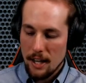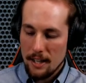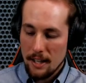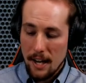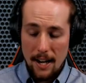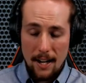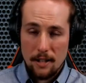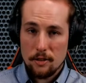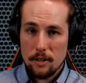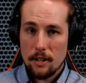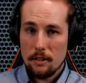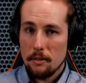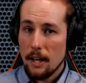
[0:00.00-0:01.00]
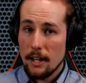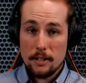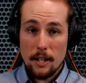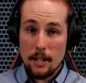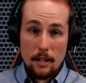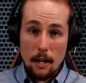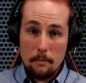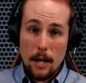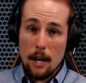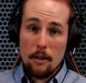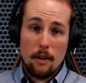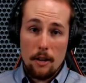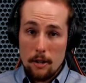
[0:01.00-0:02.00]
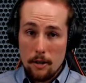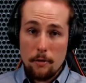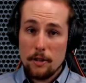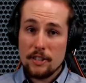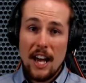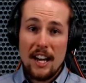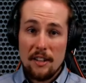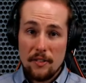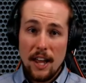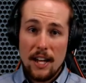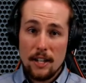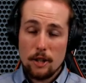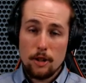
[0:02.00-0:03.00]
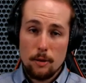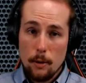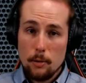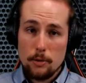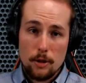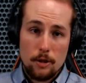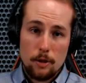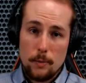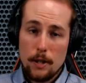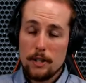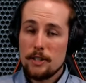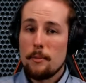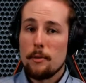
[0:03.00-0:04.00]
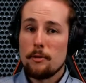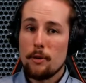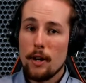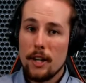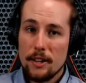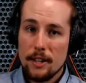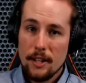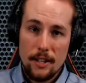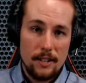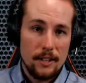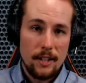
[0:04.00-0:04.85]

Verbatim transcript: And I actually, like I said, come down on a different side of that issue, mostly just because I'm afraid that